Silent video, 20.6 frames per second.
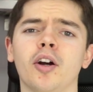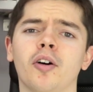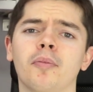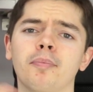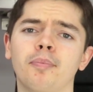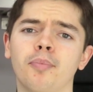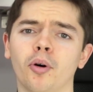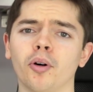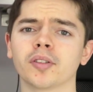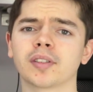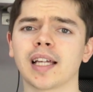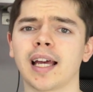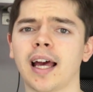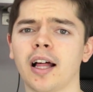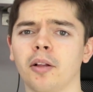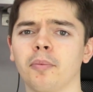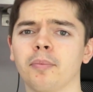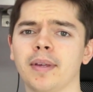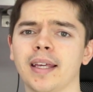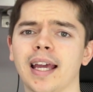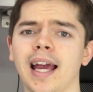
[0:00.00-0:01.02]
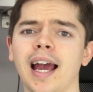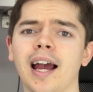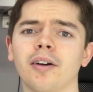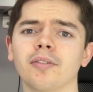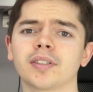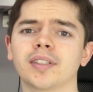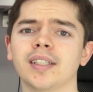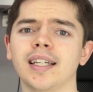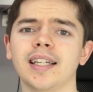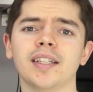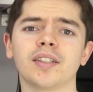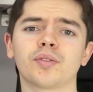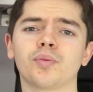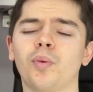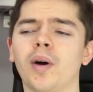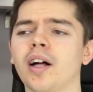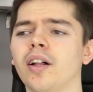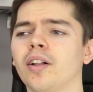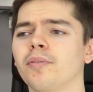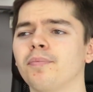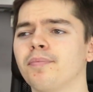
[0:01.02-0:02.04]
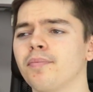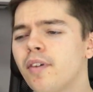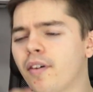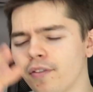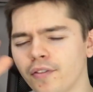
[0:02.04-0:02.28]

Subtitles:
on board to help me out is, well,